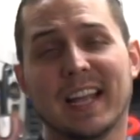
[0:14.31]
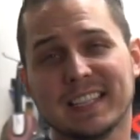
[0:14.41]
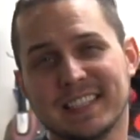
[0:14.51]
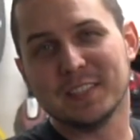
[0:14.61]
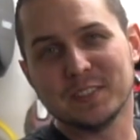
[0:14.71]
gotta
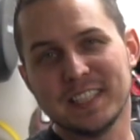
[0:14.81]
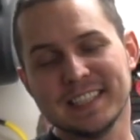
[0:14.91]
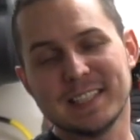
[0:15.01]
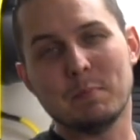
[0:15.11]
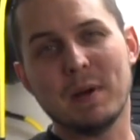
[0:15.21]
stick those
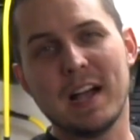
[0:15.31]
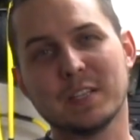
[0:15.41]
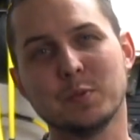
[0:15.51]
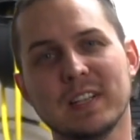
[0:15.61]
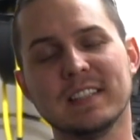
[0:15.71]
things in the
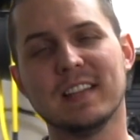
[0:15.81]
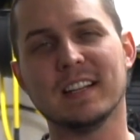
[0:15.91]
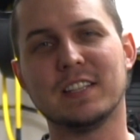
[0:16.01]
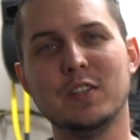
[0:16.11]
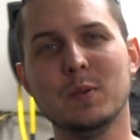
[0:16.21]
box. We're gonna
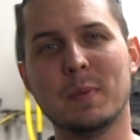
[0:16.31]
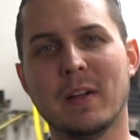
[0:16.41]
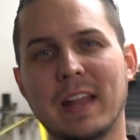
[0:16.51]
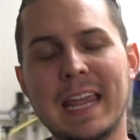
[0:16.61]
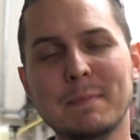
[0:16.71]
talk to you
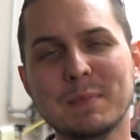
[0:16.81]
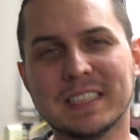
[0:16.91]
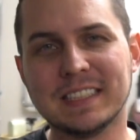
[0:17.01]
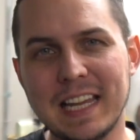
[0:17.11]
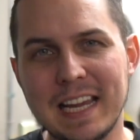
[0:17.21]
about 8
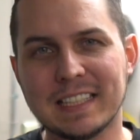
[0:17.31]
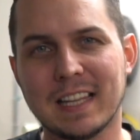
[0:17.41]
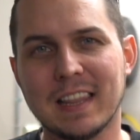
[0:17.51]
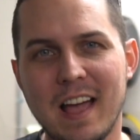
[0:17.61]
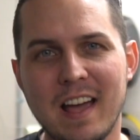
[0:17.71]
mistakes a
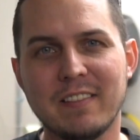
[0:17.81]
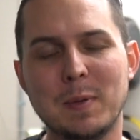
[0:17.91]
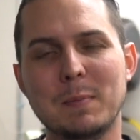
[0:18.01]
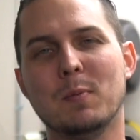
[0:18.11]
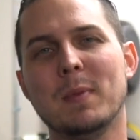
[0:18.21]
lot of
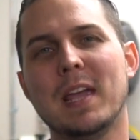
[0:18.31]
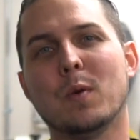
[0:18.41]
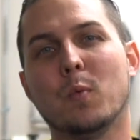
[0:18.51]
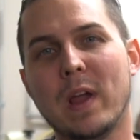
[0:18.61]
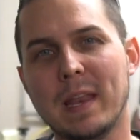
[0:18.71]
people make
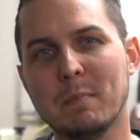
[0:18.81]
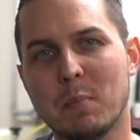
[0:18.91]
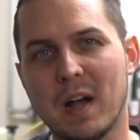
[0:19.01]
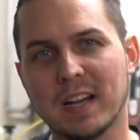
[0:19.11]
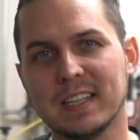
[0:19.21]
when
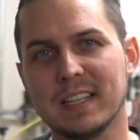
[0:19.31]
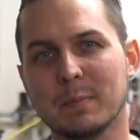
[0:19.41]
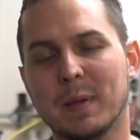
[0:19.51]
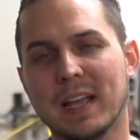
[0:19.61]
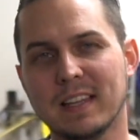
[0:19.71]
boxing
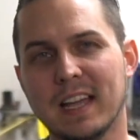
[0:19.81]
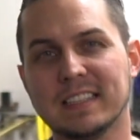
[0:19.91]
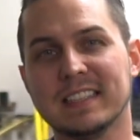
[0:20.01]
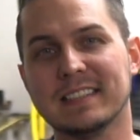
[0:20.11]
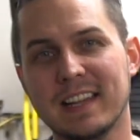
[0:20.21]
up
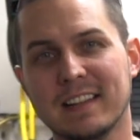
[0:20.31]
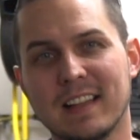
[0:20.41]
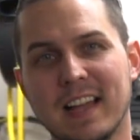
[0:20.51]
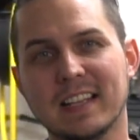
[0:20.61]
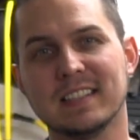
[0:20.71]
headlights and
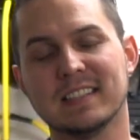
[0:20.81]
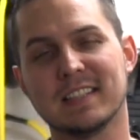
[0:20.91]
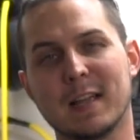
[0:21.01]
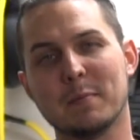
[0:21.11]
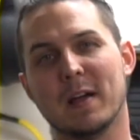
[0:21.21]
taillights. It's
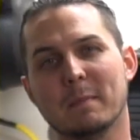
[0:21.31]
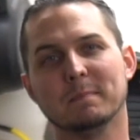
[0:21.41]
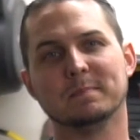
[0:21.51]
coming up.